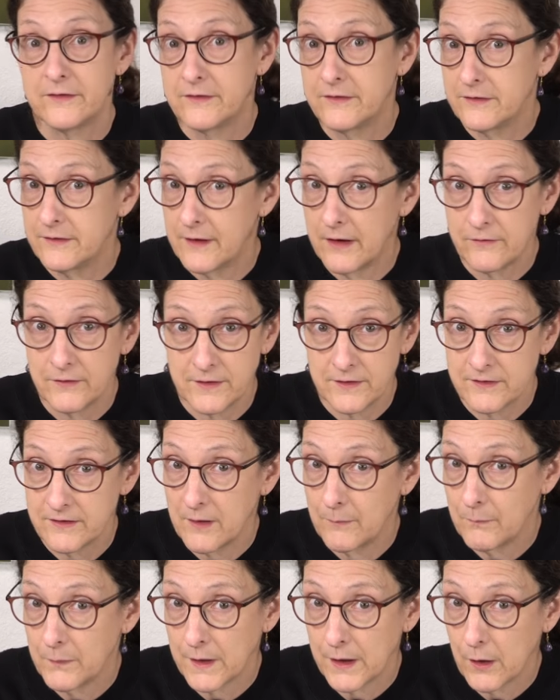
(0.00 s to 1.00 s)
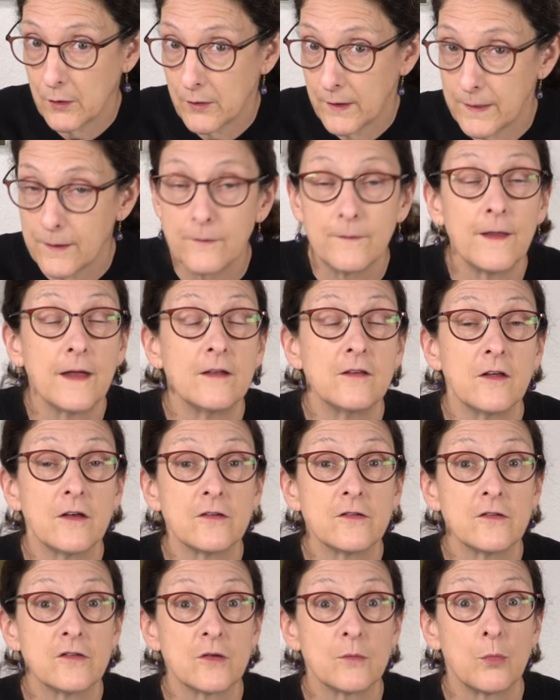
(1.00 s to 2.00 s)
7 something or other that
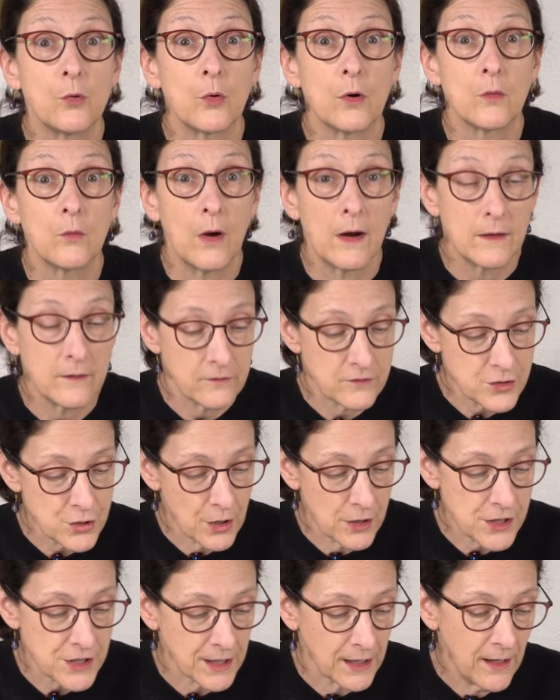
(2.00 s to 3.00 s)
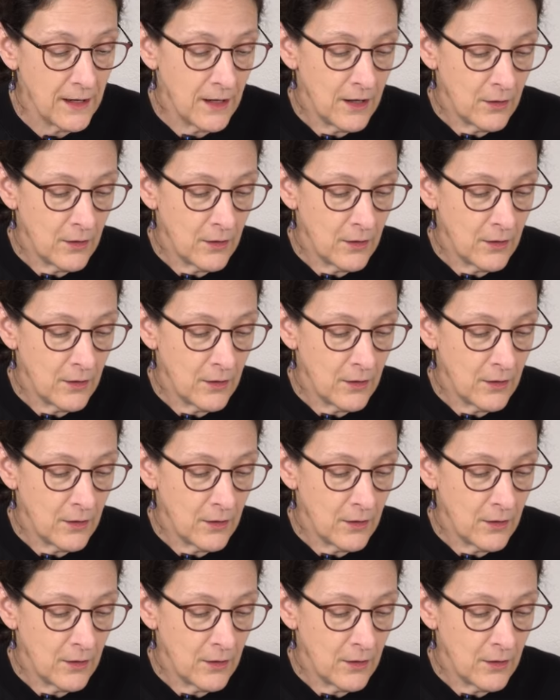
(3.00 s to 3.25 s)
doesn't support wireless charging.